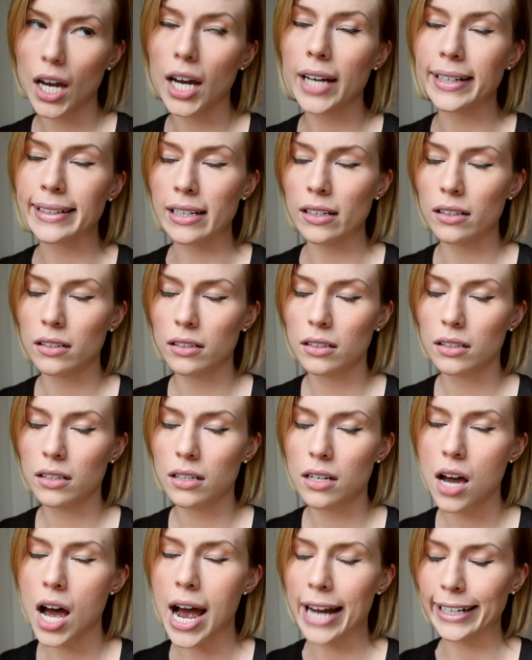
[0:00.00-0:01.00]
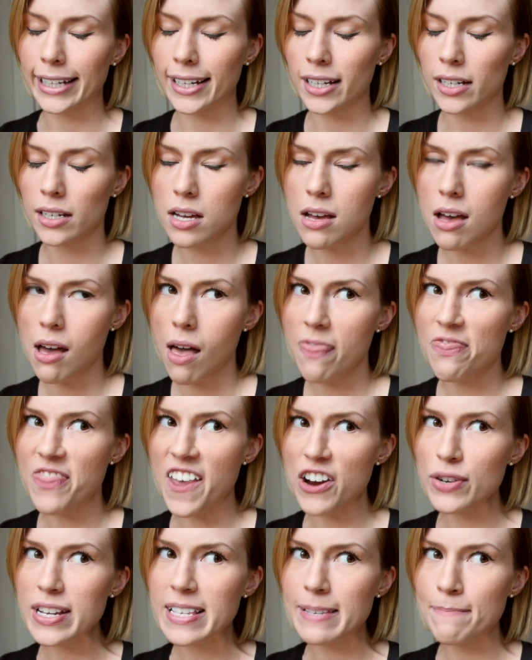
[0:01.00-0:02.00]
Honey,
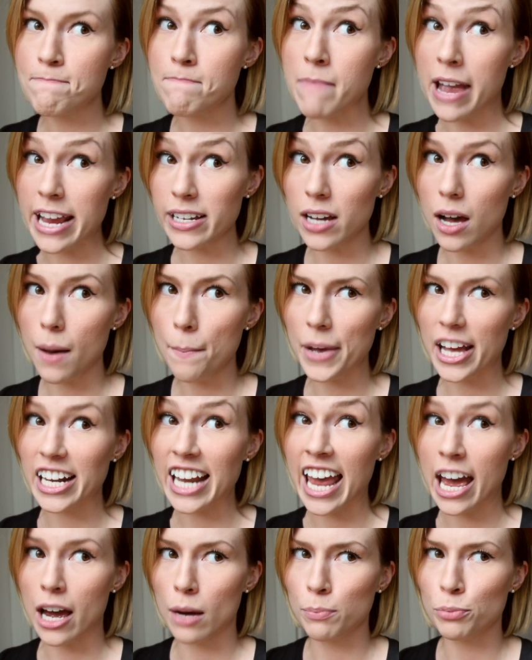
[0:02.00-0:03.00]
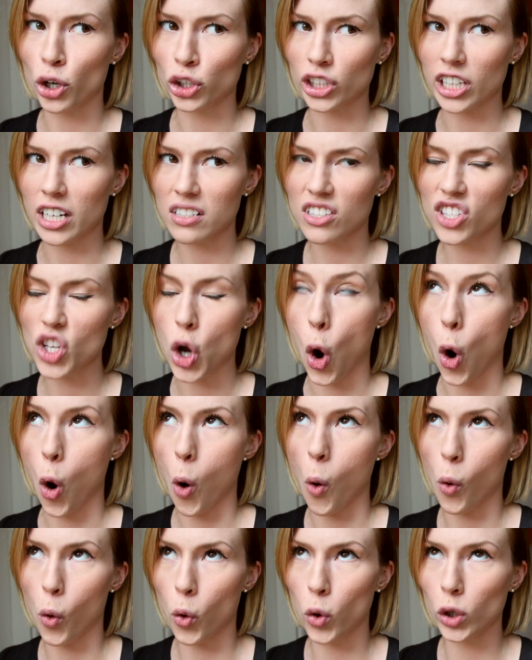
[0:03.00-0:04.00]
there is makeup and hair products
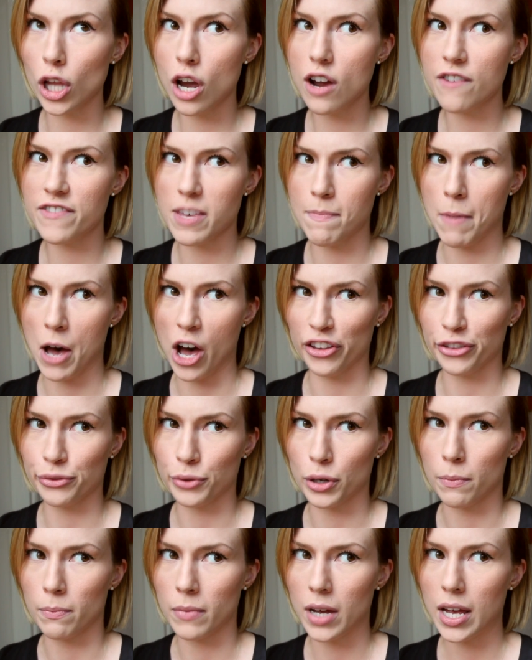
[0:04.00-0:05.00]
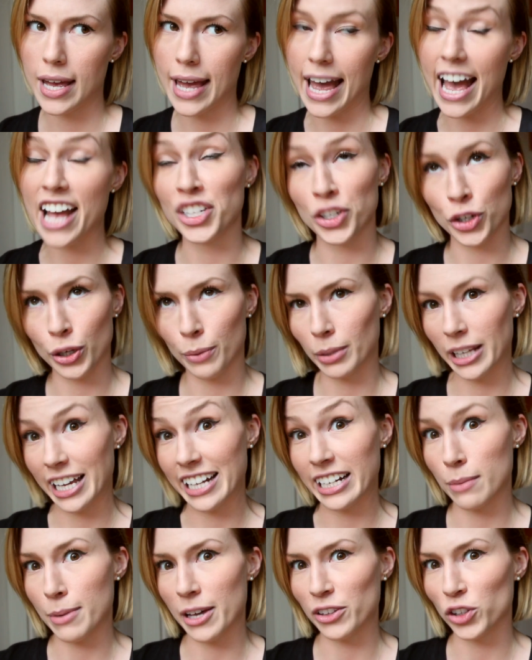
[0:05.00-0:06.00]
all over the bathroom, and you're
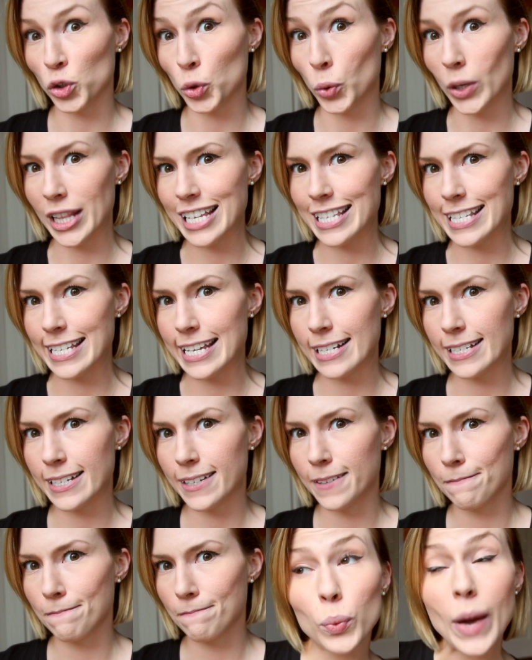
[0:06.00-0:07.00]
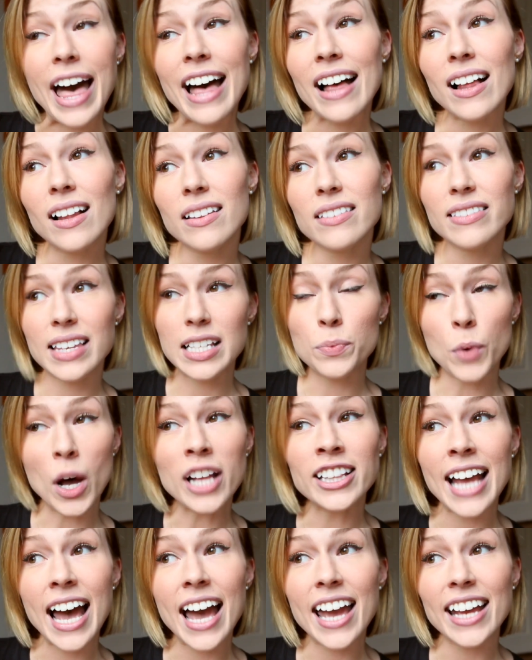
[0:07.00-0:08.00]
complaining about the toilet seat? Well, this
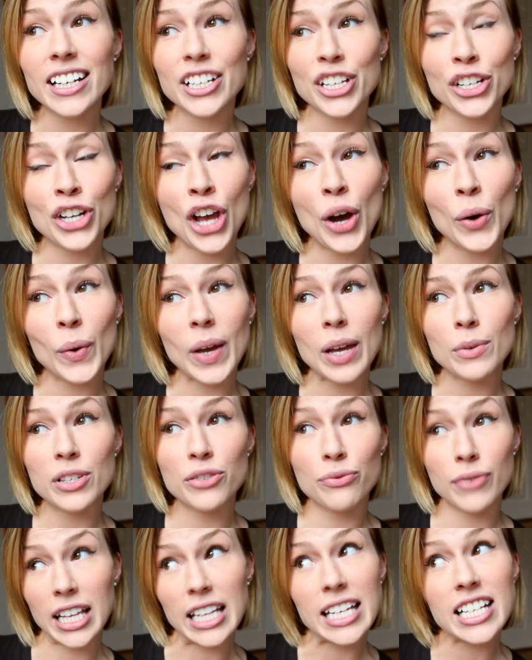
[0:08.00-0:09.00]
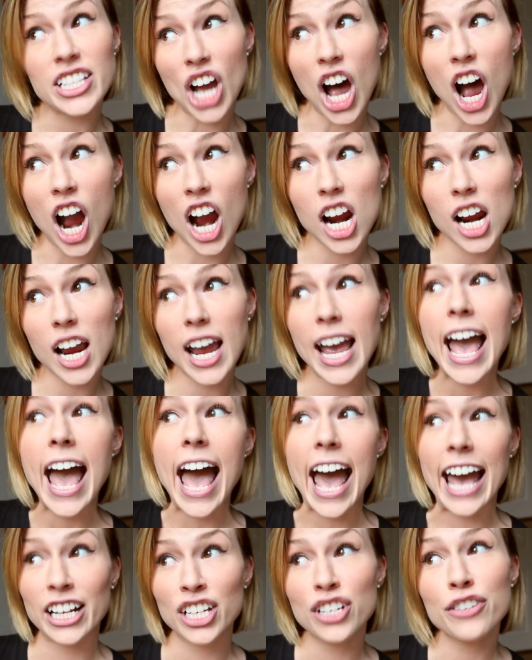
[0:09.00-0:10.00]
one night, you know, it was really dark,
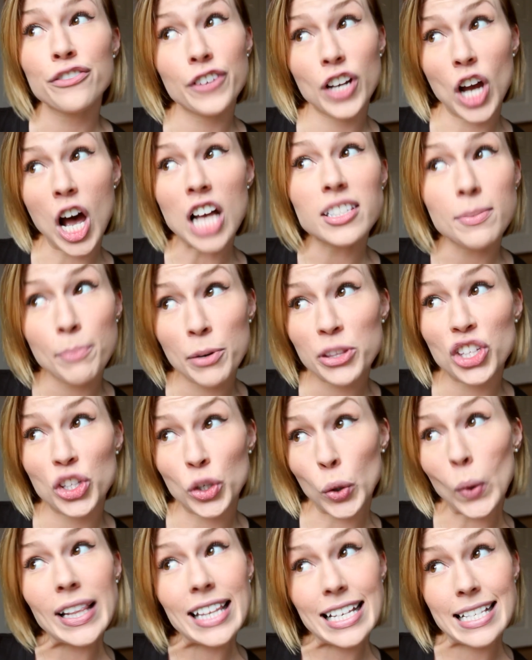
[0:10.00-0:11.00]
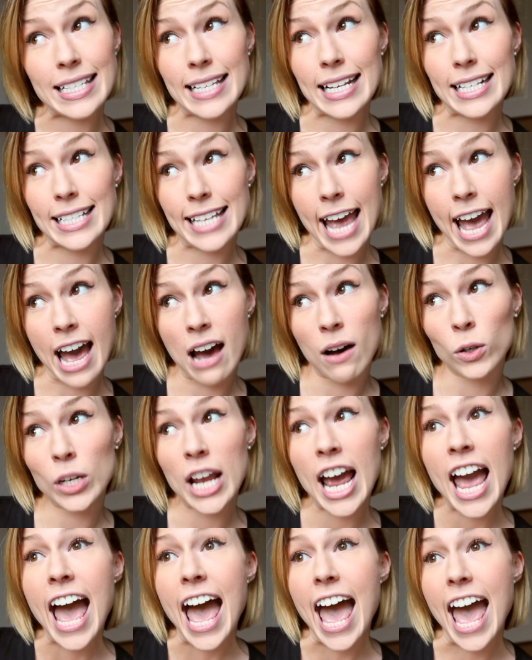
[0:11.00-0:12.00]
and you forgot to put the toilet seat
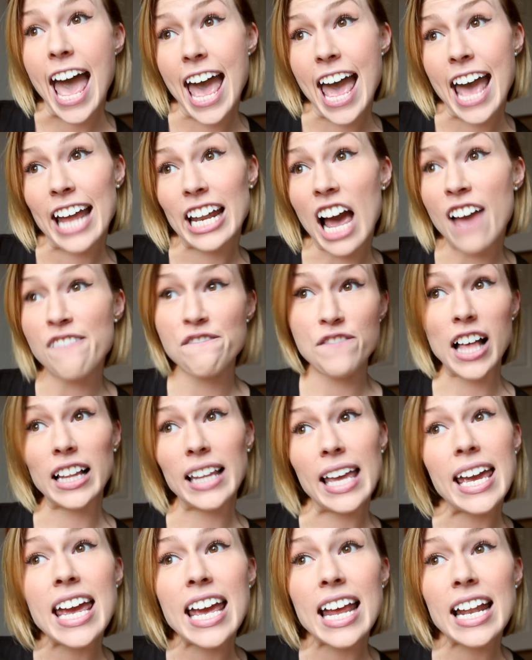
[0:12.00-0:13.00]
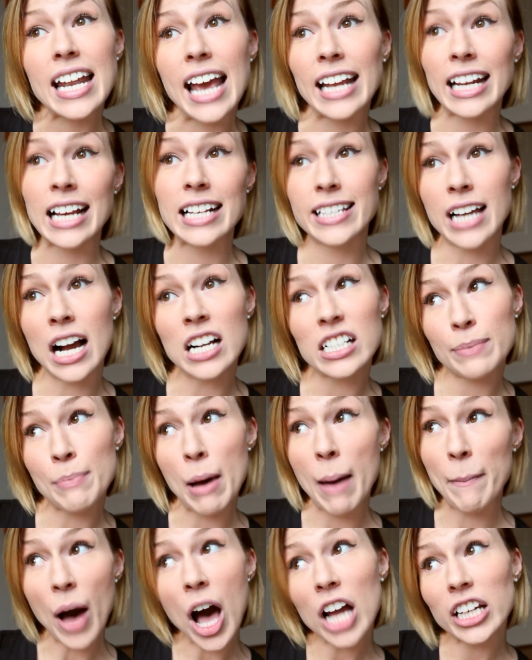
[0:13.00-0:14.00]
down, and I fell in and I dunked
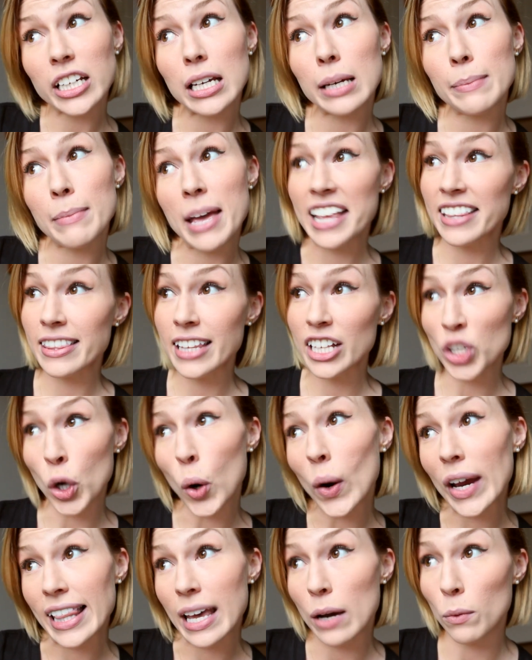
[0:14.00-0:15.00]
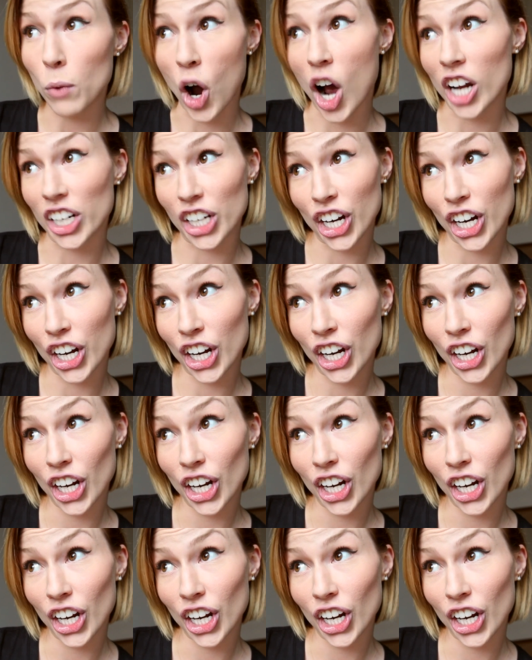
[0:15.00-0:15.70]
my bottom in the toilet water.